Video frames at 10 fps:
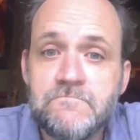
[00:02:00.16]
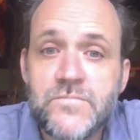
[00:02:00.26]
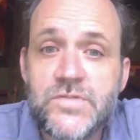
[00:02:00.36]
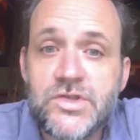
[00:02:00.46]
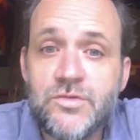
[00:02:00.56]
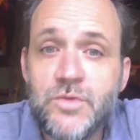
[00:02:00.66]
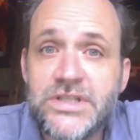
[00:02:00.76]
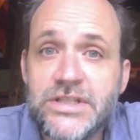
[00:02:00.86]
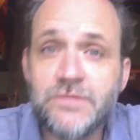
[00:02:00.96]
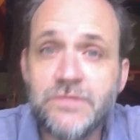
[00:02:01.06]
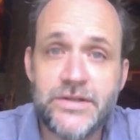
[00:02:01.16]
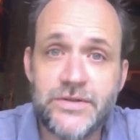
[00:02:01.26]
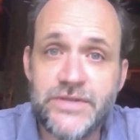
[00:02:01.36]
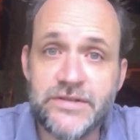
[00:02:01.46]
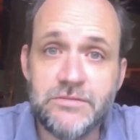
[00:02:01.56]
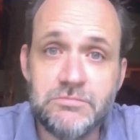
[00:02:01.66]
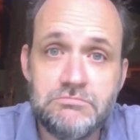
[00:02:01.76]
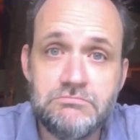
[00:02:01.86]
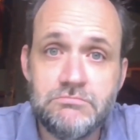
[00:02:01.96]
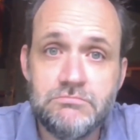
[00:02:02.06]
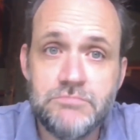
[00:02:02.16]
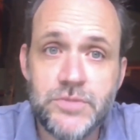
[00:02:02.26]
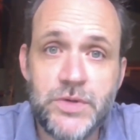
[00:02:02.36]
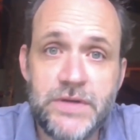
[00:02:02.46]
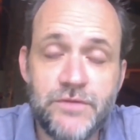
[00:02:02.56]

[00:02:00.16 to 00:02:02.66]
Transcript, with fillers: So, what's a little exorcism between